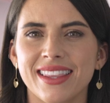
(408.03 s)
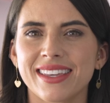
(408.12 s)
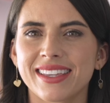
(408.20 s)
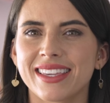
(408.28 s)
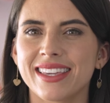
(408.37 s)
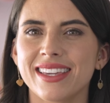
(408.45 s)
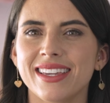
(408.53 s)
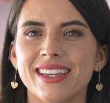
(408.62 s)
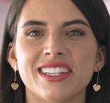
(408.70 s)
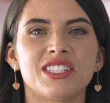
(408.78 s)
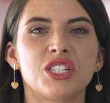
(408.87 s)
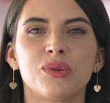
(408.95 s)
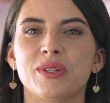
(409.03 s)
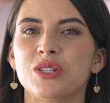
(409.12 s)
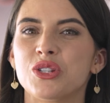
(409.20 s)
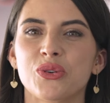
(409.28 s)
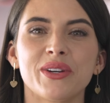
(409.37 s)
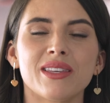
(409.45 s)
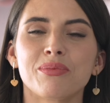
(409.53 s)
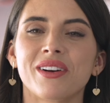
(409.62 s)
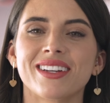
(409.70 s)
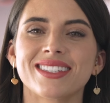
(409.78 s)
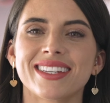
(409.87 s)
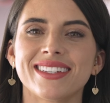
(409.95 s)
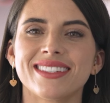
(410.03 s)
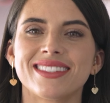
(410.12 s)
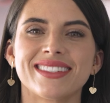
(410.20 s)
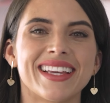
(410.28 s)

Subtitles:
The key is to enjoy the process